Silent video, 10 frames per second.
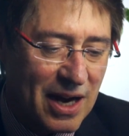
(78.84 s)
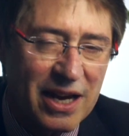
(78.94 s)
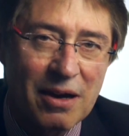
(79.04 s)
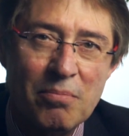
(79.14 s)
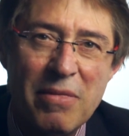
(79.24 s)

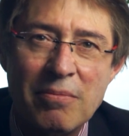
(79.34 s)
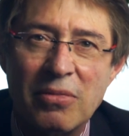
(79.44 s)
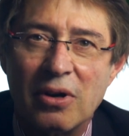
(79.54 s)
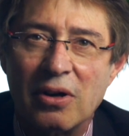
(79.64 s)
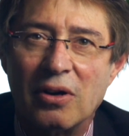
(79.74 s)
I am
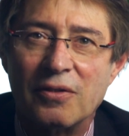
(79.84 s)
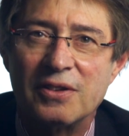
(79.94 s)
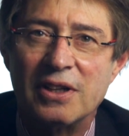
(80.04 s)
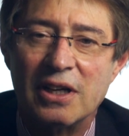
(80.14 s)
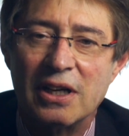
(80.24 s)
member
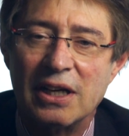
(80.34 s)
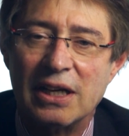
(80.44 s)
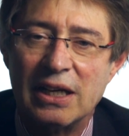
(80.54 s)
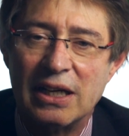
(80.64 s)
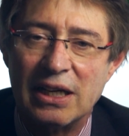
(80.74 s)
of the
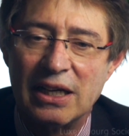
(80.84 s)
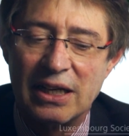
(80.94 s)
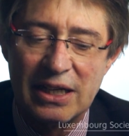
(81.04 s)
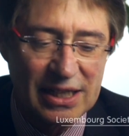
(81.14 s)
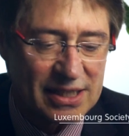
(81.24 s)

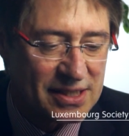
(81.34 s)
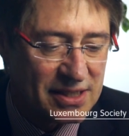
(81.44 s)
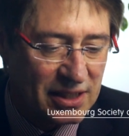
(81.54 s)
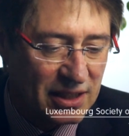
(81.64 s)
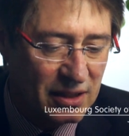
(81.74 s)

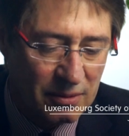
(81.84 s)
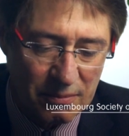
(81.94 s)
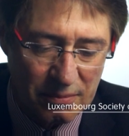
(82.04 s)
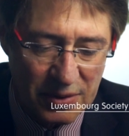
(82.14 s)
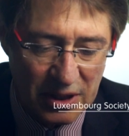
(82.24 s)
ESC
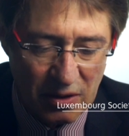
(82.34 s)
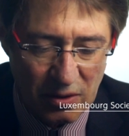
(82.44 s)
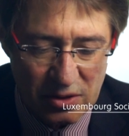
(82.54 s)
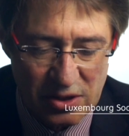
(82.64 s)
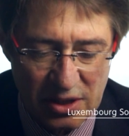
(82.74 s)

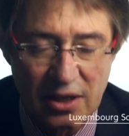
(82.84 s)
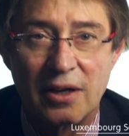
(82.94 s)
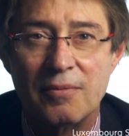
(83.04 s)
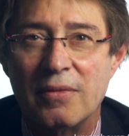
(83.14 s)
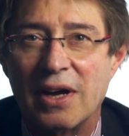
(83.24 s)
because
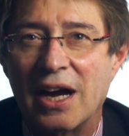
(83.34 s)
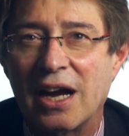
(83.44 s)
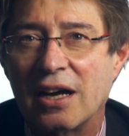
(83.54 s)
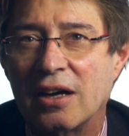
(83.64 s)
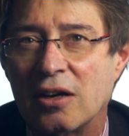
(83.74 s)

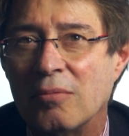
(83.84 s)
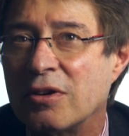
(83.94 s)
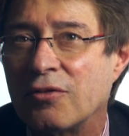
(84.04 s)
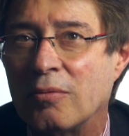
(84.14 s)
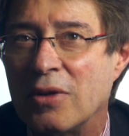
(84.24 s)

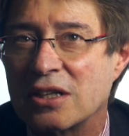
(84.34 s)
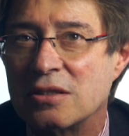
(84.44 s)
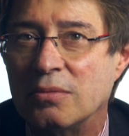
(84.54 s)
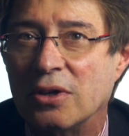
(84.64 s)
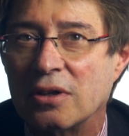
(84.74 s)
coming from
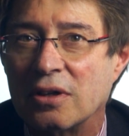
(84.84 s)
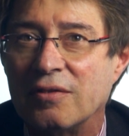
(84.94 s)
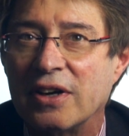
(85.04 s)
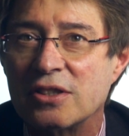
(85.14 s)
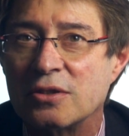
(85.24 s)
Luxembourg,
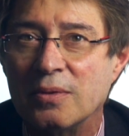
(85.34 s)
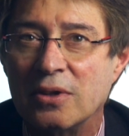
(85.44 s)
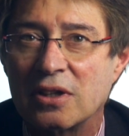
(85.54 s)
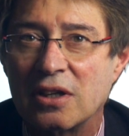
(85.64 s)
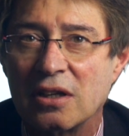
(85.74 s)
a very
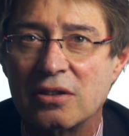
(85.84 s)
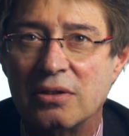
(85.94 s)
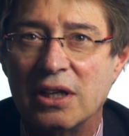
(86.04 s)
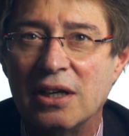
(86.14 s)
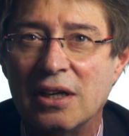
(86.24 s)
small
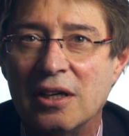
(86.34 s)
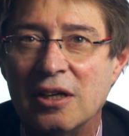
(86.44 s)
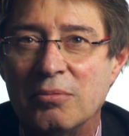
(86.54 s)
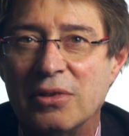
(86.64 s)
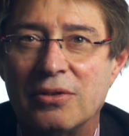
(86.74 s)
country
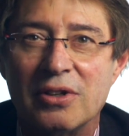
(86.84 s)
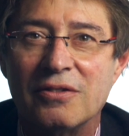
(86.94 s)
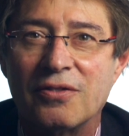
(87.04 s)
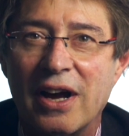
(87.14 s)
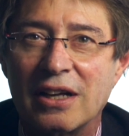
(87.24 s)

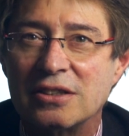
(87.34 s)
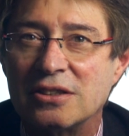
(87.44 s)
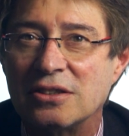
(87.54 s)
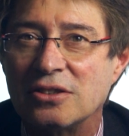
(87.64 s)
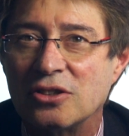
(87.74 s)
between
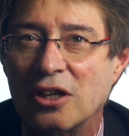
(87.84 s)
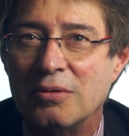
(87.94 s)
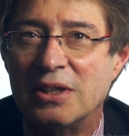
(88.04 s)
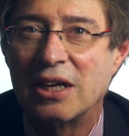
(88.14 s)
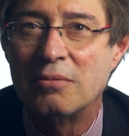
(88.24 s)
France,
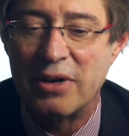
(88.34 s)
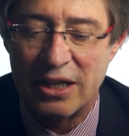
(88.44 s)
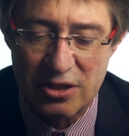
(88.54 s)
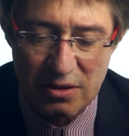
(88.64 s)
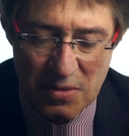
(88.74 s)
Germany and
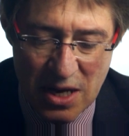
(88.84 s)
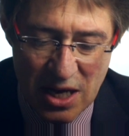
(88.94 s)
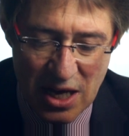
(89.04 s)
Belgium,